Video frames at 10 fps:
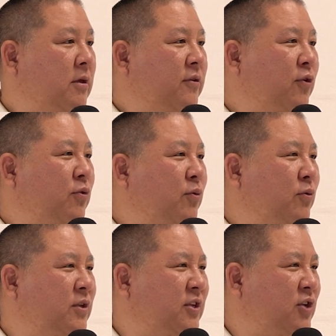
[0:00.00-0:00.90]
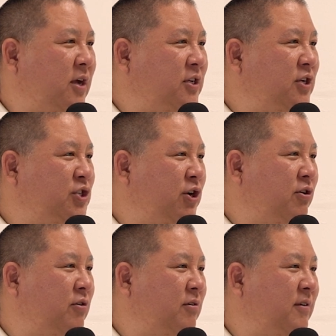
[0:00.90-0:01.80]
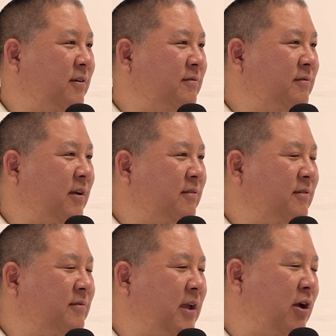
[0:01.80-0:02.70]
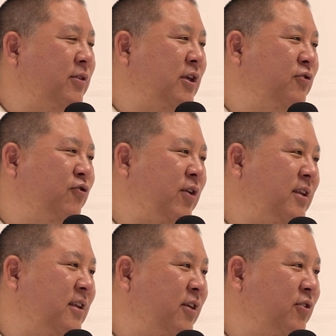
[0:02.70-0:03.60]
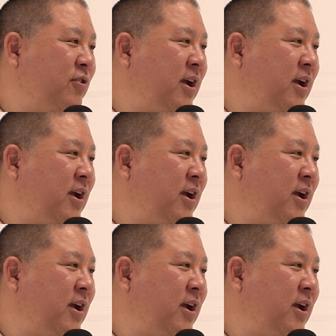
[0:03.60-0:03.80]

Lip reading: So did Don Jir care that you trained in other